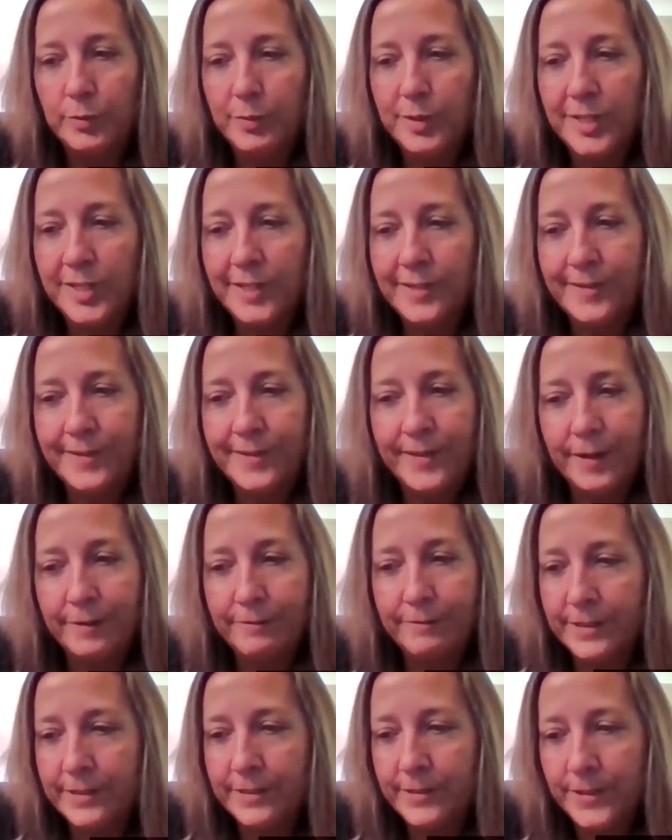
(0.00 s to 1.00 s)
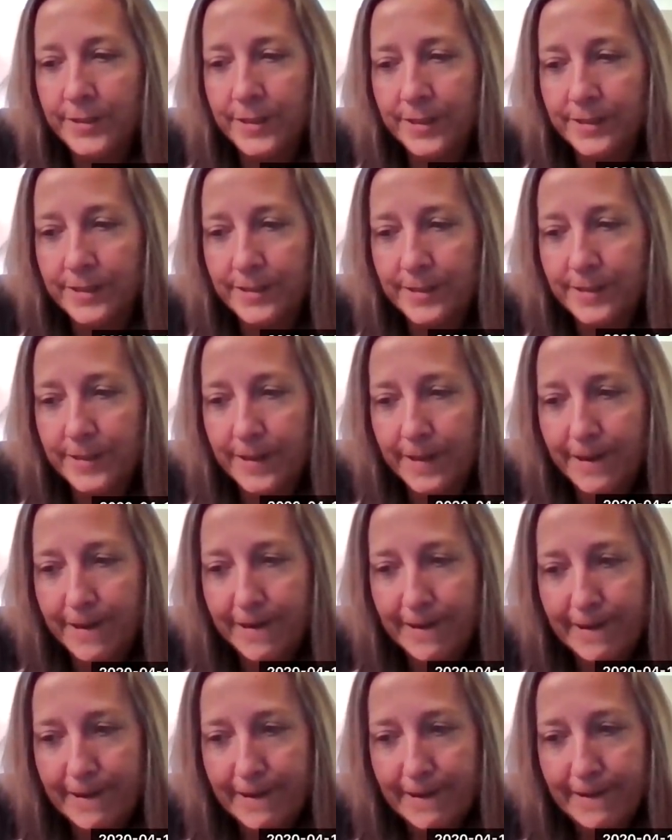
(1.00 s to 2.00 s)
but that stuff is just
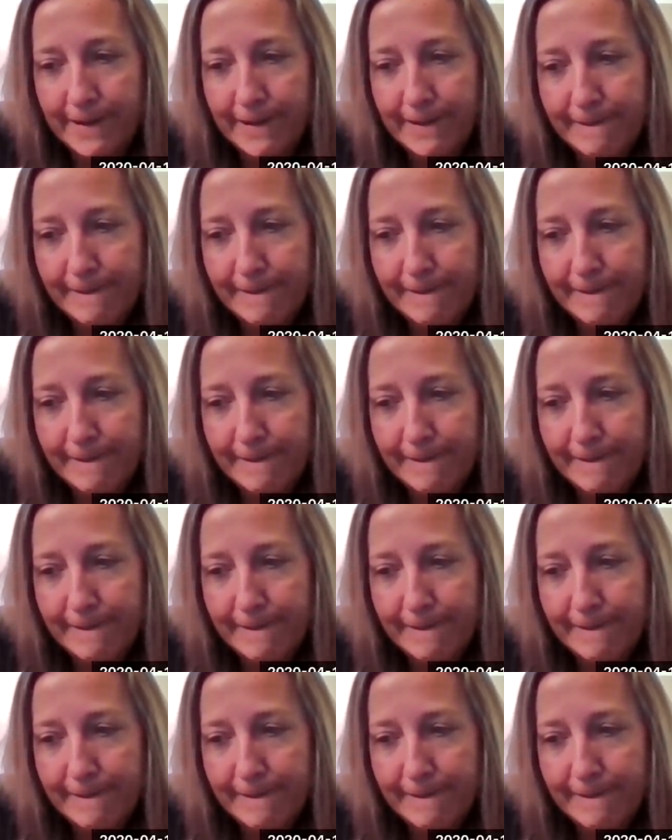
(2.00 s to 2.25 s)
uh